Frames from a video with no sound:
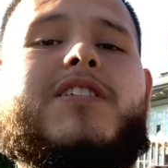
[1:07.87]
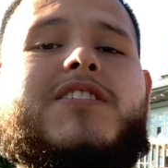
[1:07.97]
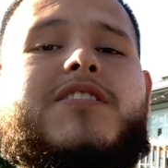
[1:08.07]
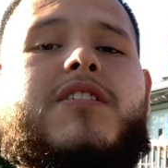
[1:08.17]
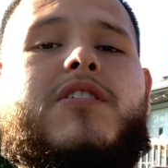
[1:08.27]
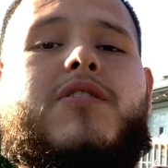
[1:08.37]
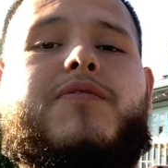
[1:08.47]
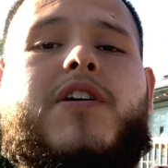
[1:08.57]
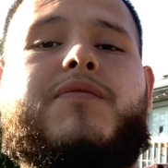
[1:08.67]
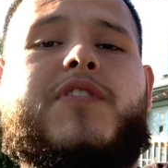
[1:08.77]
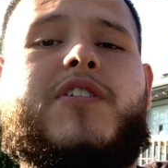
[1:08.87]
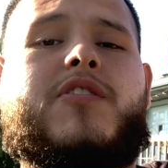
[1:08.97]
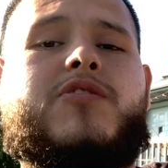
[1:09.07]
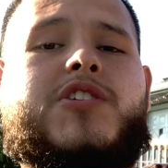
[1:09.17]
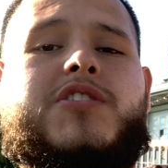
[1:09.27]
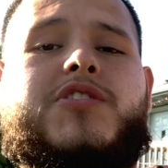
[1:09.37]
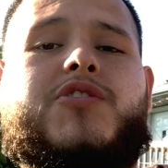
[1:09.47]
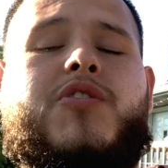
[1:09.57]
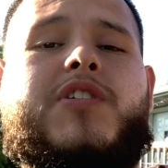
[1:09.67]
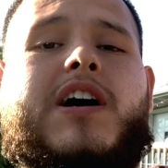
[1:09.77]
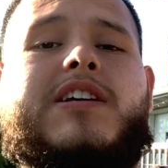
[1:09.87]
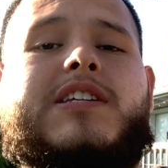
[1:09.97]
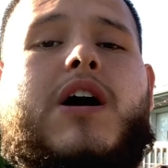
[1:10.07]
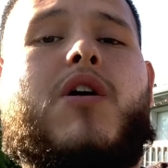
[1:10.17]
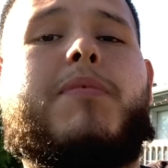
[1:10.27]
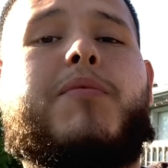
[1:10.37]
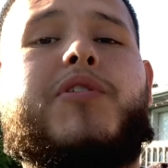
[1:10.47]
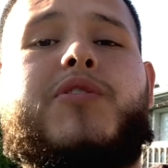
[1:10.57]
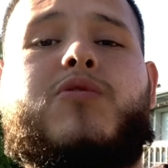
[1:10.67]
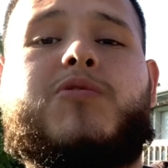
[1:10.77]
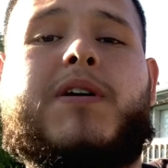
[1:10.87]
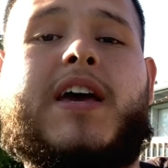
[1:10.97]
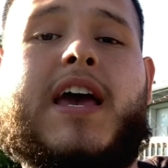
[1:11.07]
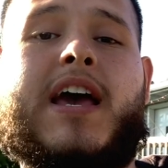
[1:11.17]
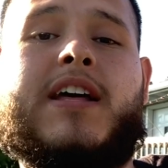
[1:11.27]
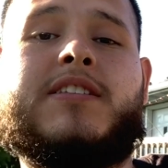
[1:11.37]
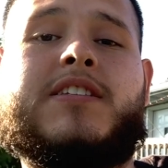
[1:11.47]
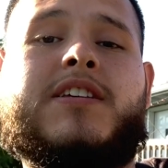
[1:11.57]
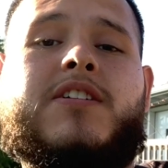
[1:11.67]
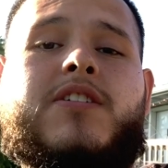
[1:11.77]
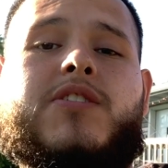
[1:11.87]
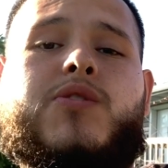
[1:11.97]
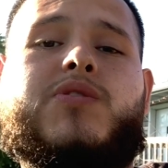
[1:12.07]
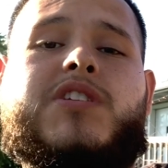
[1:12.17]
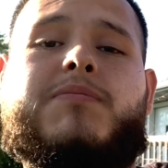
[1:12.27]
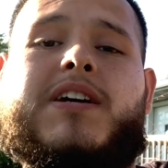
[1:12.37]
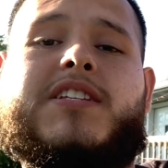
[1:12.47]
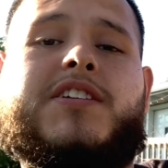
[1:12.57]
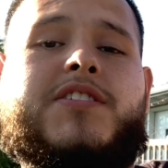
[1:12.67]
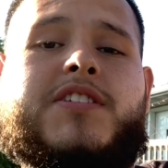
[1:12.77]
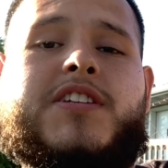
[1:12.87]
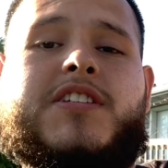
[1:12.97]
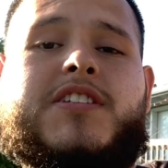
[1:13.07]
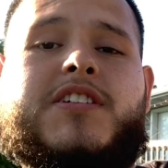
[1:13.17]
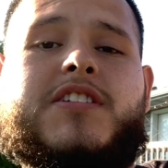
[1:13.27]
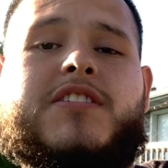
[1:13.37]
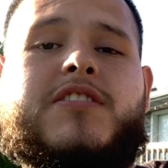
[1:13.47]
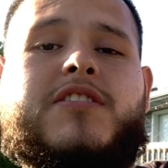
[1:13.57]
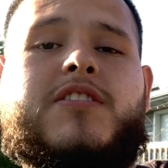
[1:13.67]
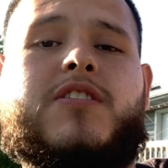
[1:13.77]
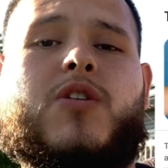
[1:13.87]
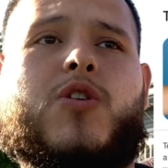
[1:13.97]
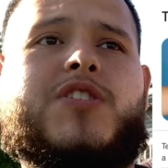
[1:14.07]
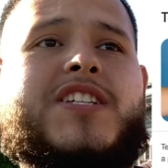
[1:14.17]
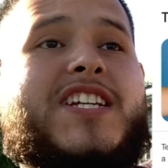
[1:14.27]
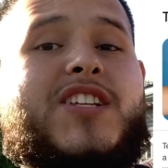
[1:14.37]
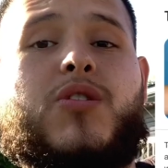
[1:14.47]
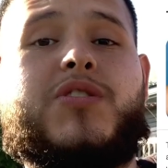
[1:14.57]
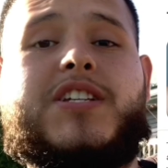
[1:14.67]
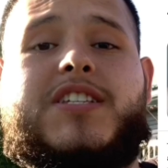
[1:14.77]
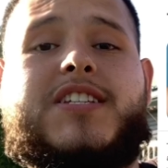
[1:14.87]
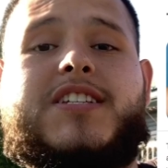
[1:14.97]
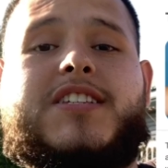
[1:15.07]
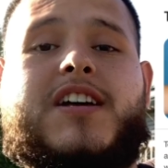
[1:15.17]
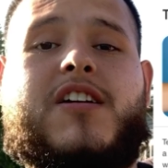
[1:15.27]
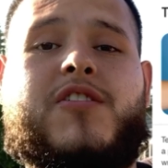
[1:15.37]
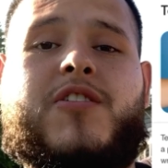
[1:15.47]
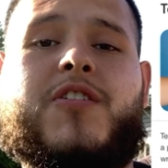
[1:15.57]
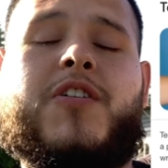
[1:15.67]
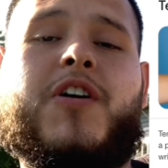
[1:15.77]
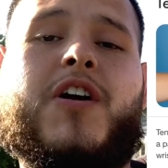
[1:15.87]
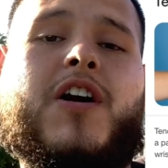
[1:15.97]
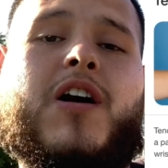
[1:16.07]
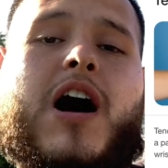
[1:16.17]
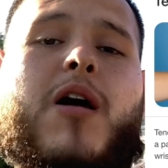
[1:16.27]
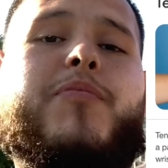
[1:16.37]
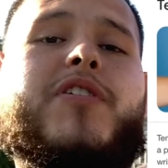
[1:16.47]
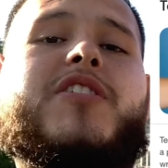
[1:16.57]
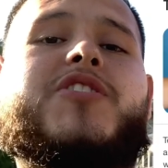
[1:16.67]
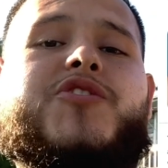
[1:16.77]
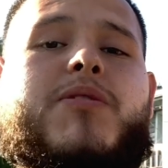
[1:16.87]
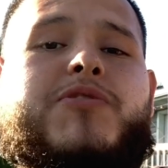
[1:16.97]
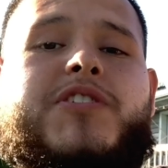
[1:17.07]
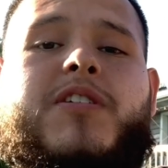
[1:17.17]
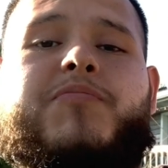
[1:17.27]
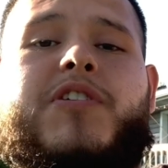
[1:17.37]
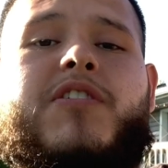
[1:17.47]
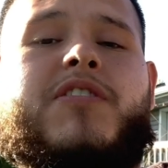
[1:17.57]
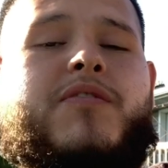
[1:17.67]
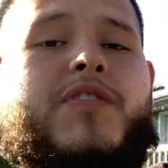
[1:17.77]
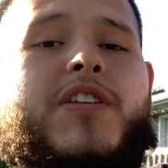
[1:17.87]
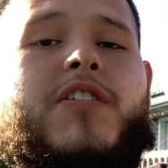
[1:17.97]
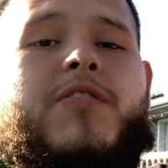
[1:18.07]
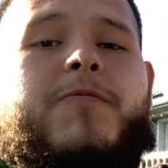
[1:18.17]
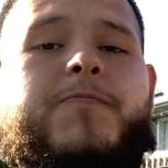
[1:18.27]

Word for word: this is a little fun video just to show you guys how I'm able to use my hands using my tenodesis or tenodesis, I don't know. I'll put a description up here in the video.